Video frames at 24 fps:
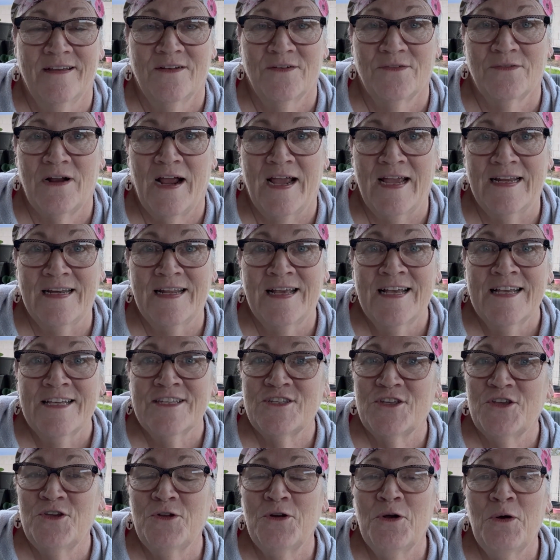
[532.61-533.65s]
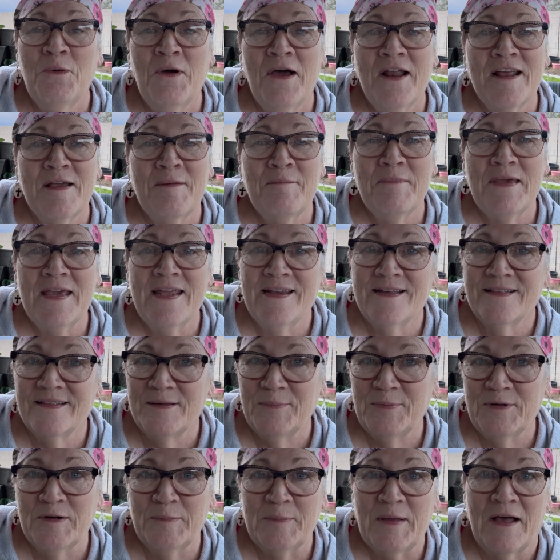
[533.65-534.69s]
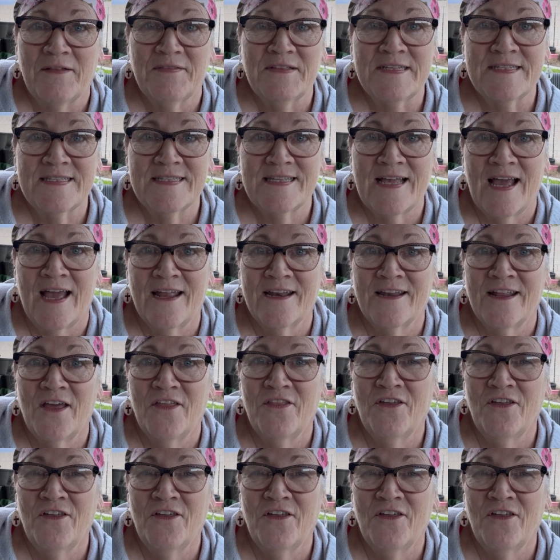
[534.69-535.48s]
Right? So you don't want to immediately put them out in the sun.